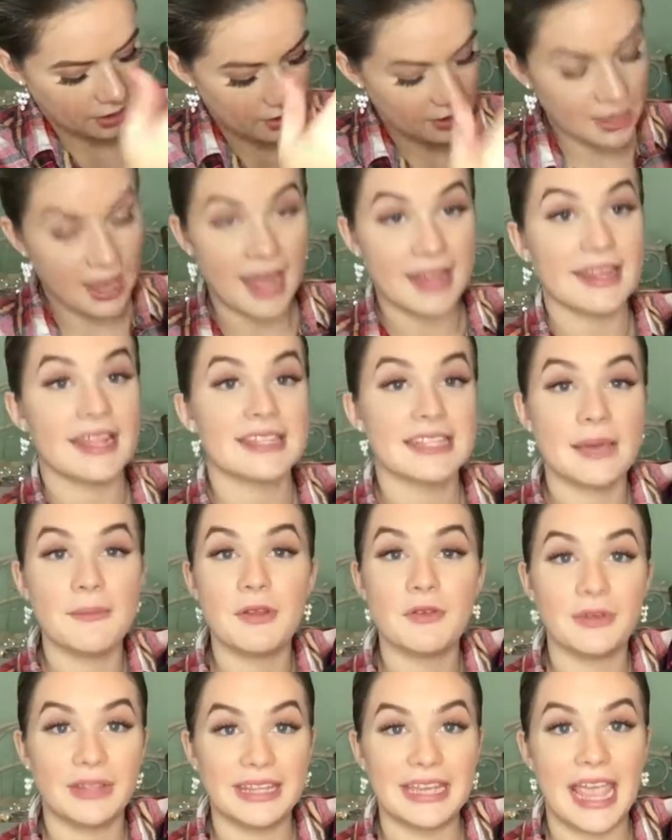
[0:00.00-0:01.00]
yeah, that's come
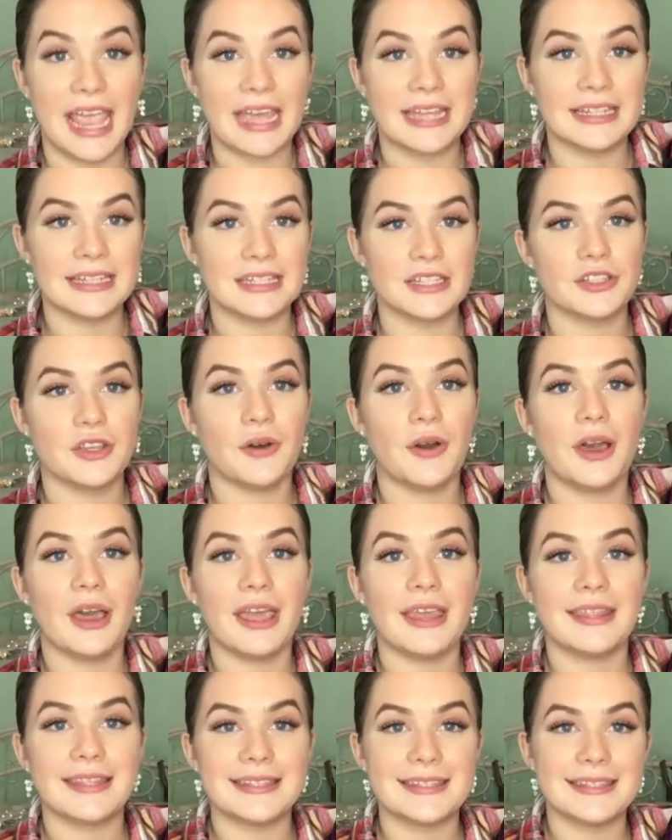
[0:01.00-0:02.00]
in really handy. So
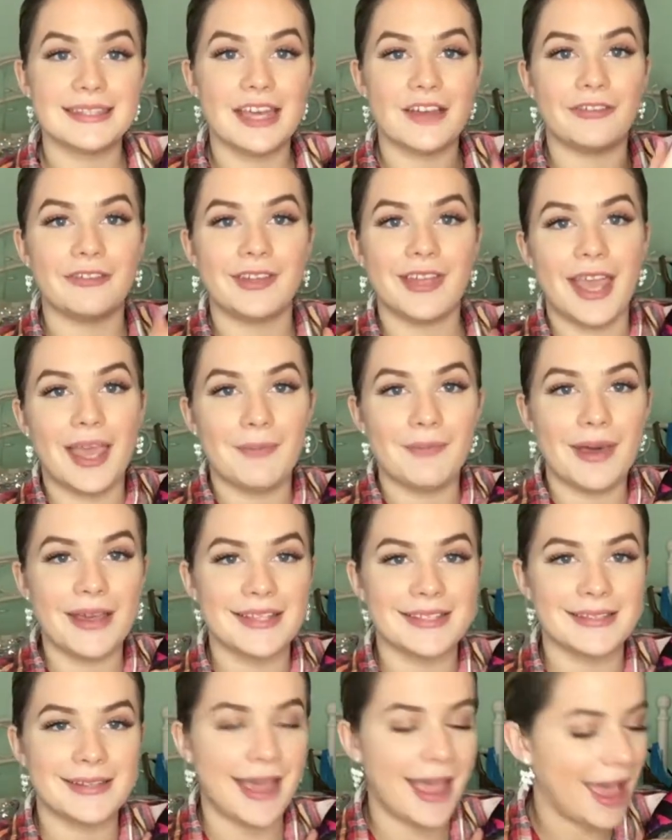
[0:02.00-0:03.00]
this is definitely a
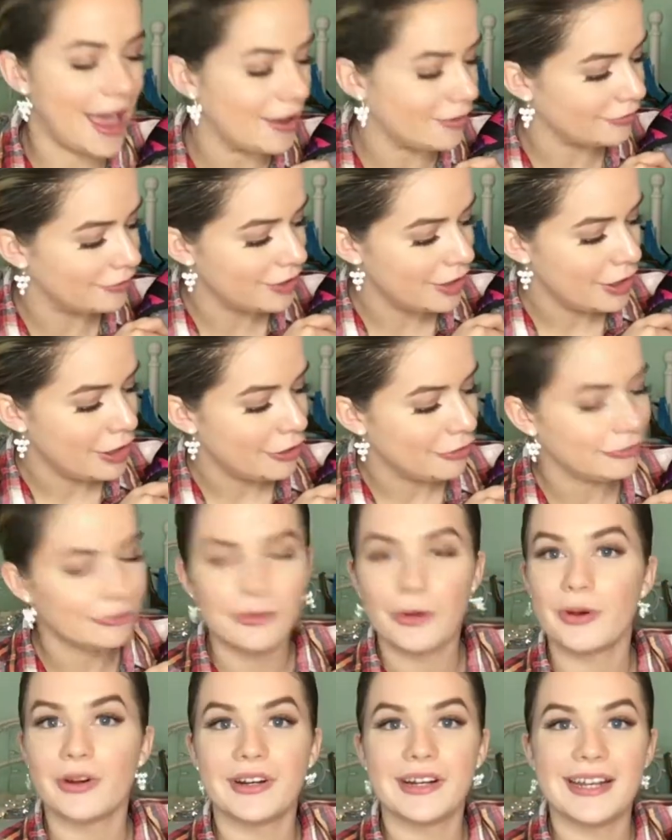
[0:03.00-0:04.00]
must have
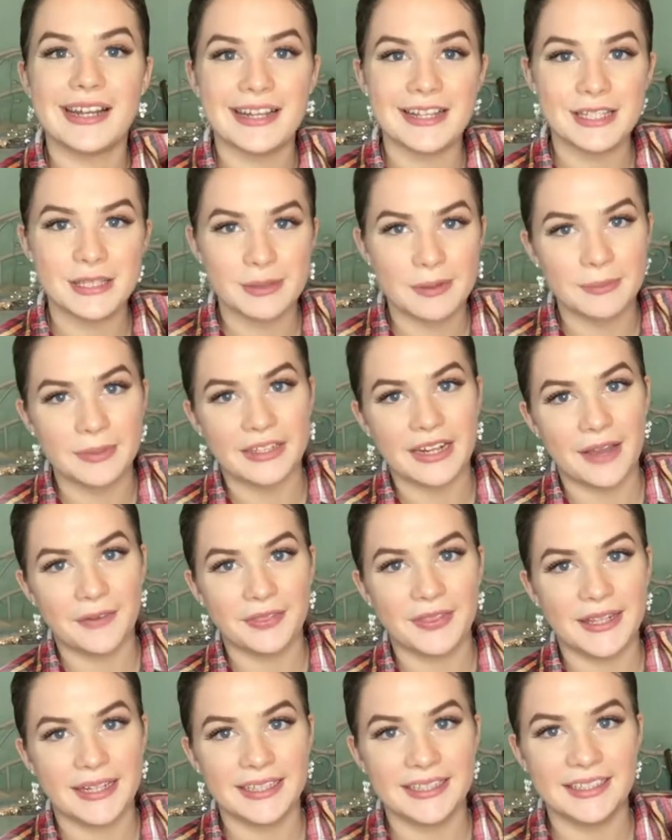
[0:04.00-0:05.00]
for any swimmer
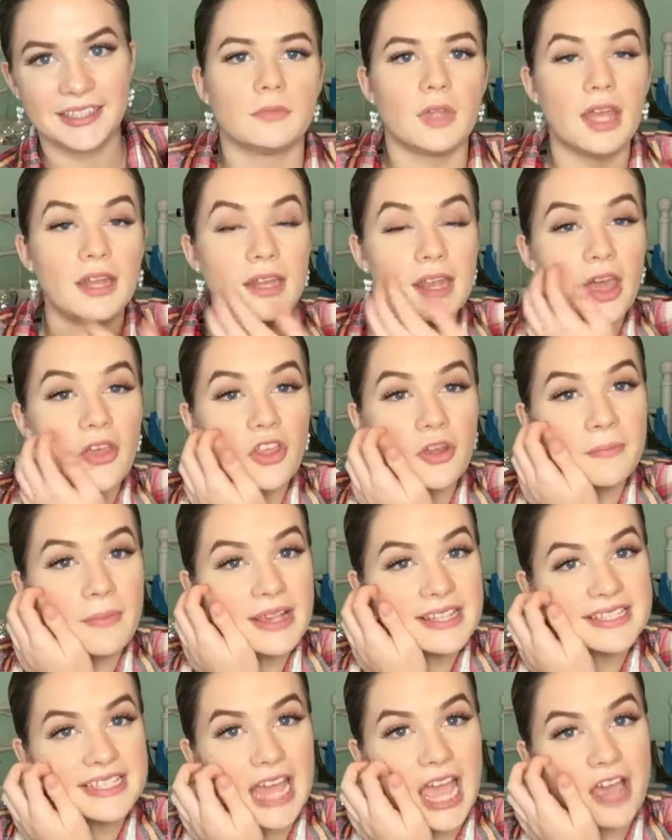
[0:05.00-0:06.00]
out there. Another
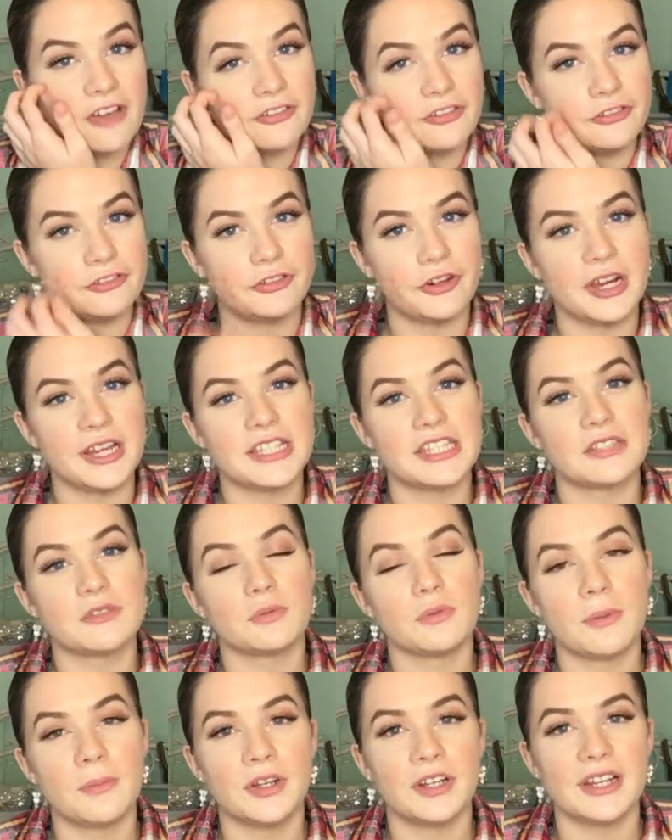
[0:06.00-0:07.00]
must-have for a
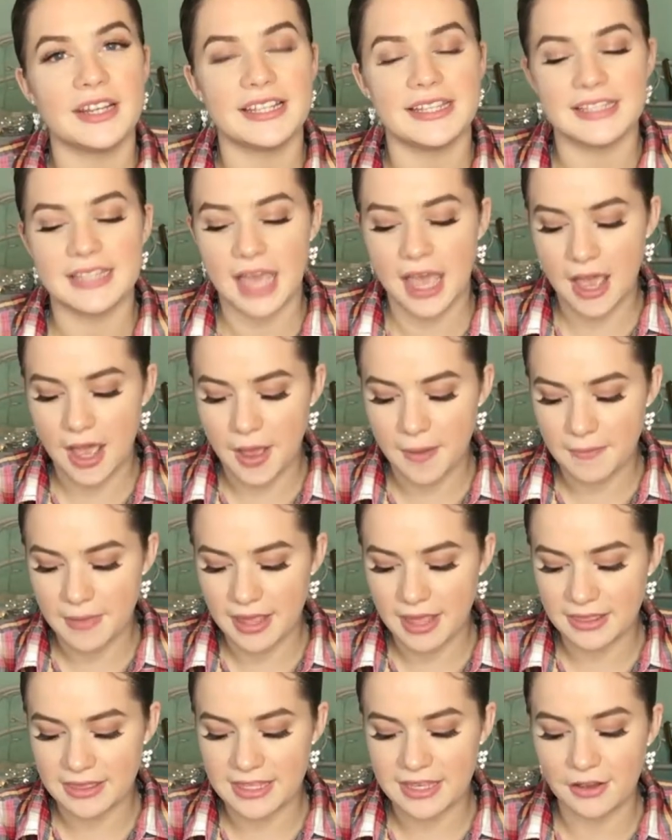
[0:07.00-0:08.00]
swimmer is
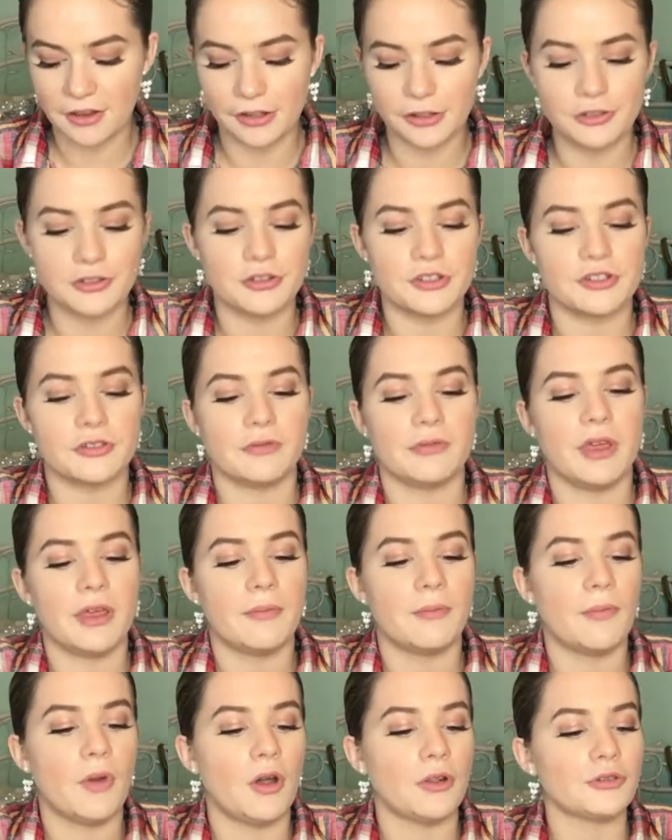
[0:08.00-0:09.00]
the Ultra
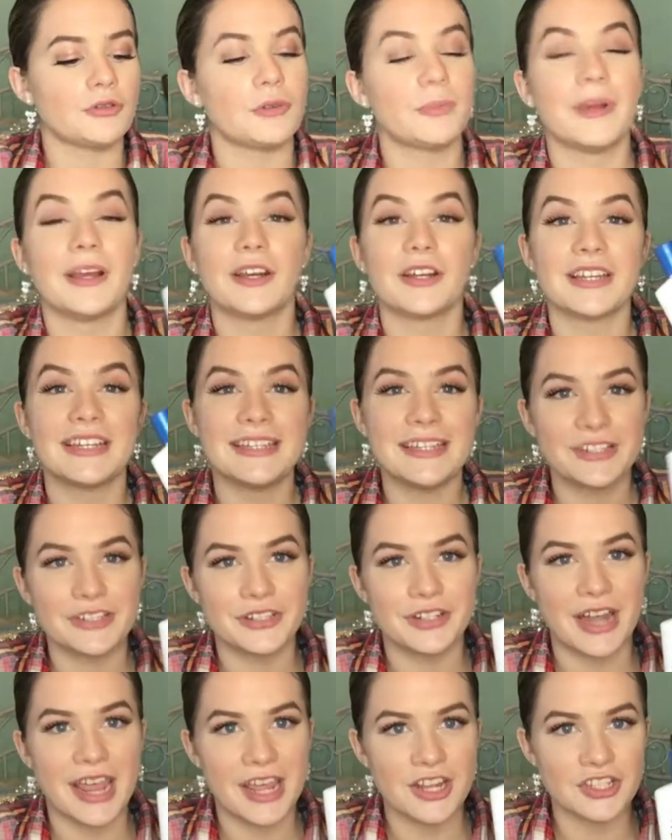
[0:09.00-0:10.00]
Swim Ultra Pair
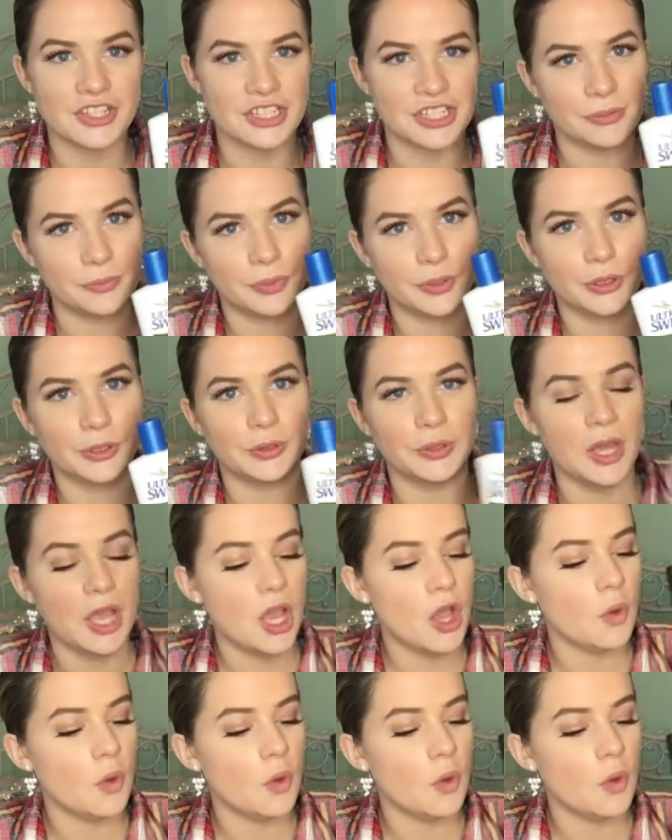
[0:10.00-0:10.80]
Conditioner and Shampoo,